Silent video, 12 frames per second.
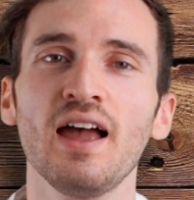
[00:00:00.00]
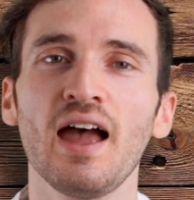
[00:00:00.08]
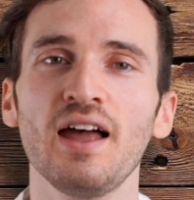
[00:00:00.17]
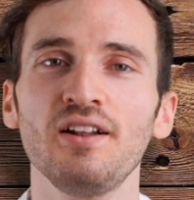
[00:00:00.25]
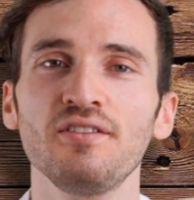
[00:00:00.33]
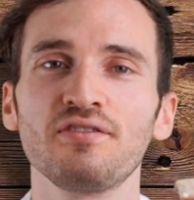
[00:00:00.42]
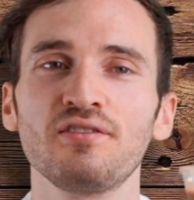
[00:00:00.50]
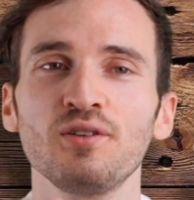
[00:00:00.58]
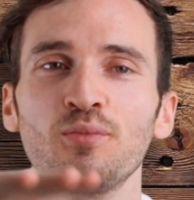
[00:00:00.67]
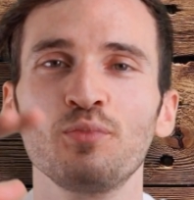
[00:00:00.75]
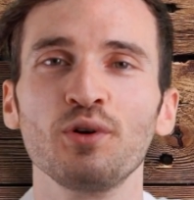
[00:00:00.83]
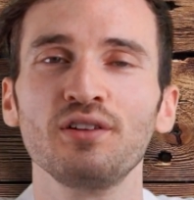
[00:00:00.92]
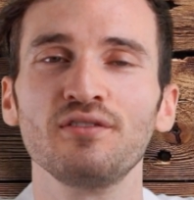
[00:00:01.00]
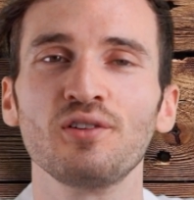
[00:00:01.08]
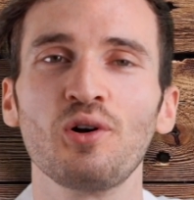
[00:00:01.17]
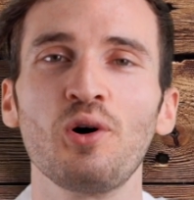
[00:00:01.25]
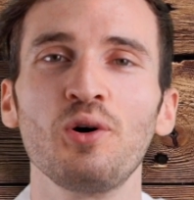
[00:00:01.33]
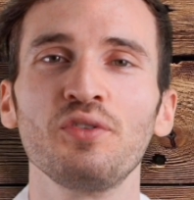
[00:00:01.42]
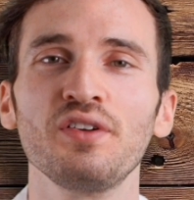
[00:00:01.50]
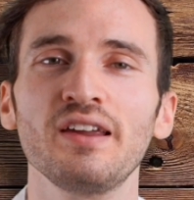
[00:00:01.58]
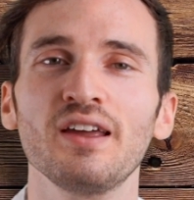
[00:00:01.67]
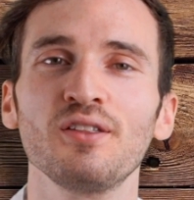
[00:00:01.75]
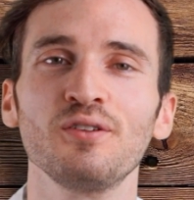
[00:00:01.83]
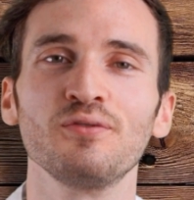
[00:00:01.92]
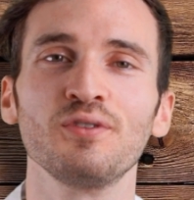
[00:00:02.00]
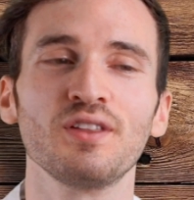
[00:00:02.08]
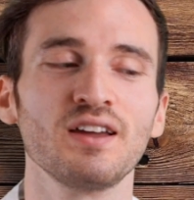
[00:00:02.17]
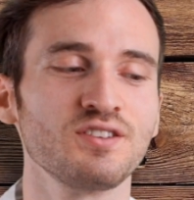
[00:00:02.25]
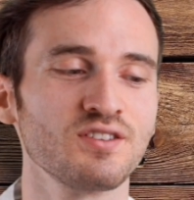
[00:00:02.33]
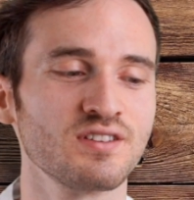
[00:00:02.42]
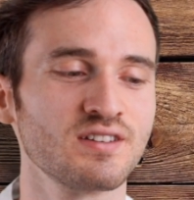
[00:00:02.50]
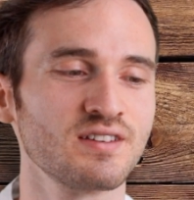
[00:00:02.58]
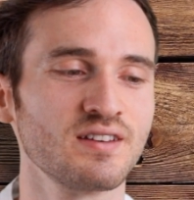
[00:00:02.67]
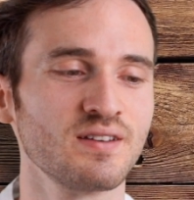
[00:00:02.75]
And it still brings it all together for that just,